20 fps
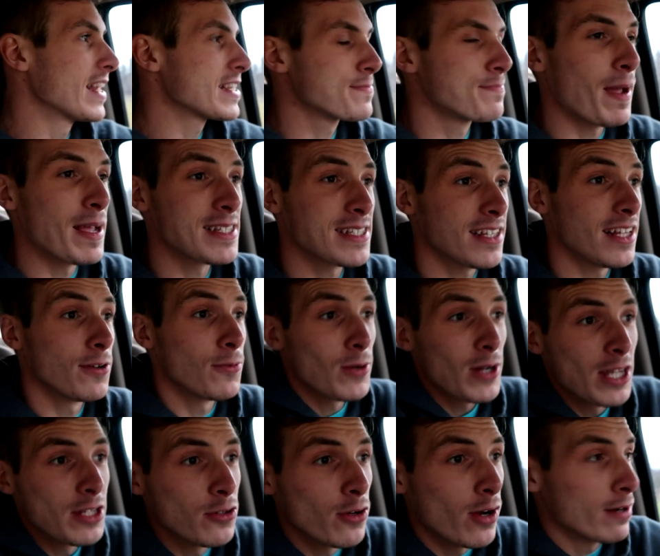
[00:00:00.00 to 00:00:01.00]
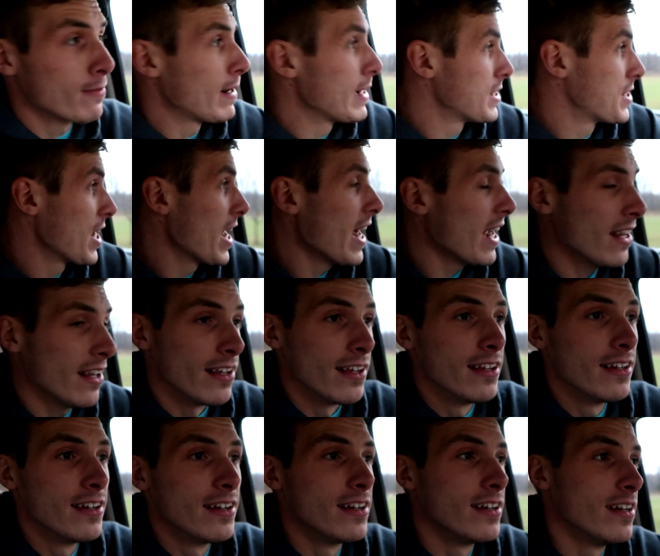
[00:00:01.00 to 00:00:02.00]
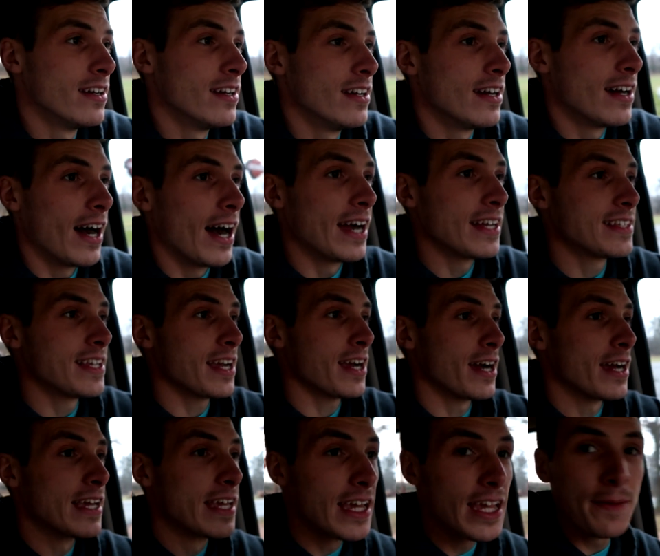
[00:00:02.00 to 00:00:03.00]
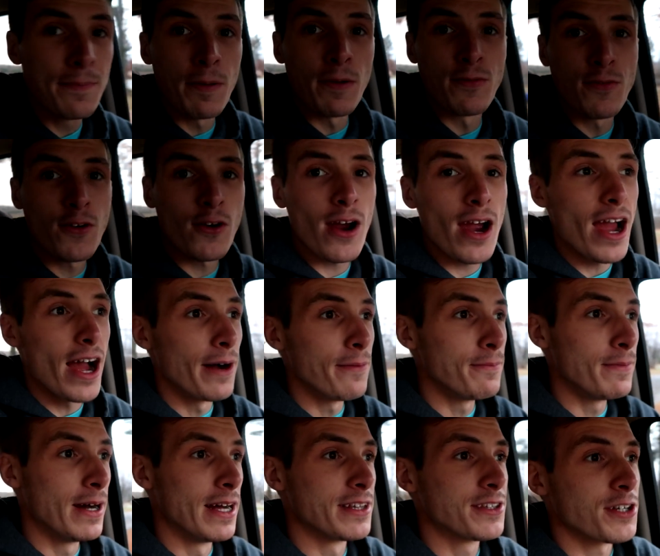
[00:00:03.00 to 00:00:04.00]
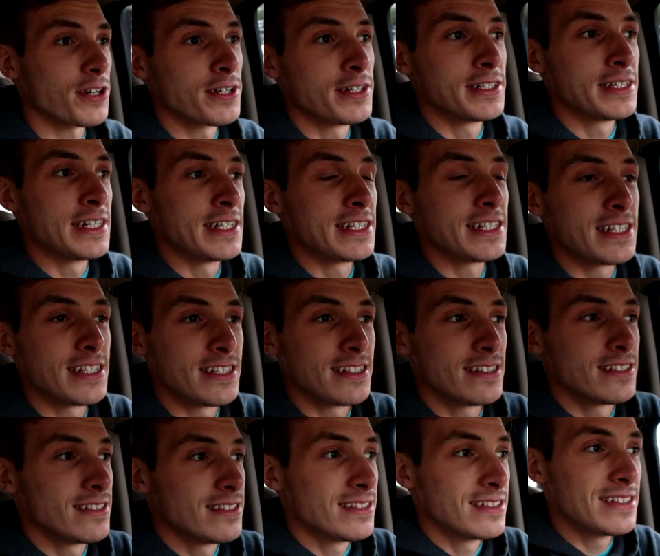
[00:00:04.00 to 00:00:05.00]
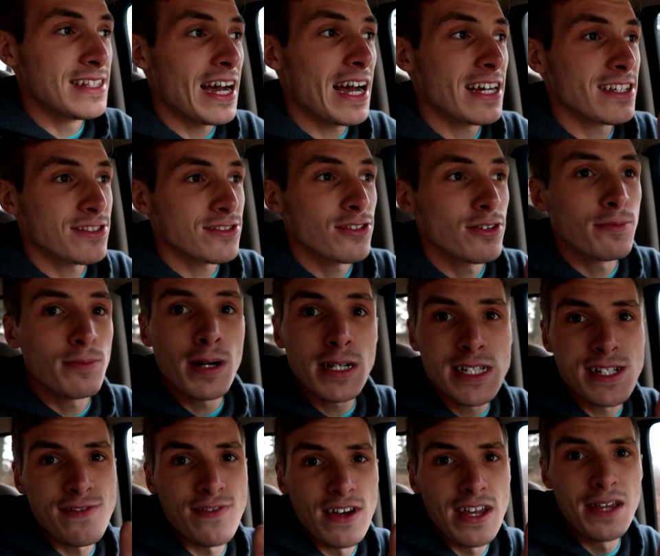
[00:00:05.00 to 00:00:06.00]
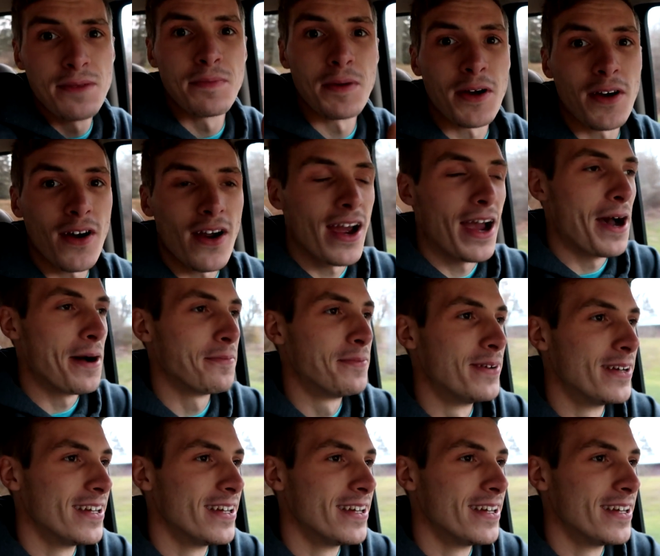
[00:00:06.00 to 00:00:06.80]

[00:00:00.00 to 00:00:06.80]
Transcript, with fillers: that's basically what I do on my channel. I take a heap of crap and turn it into not so much of a heap of crap.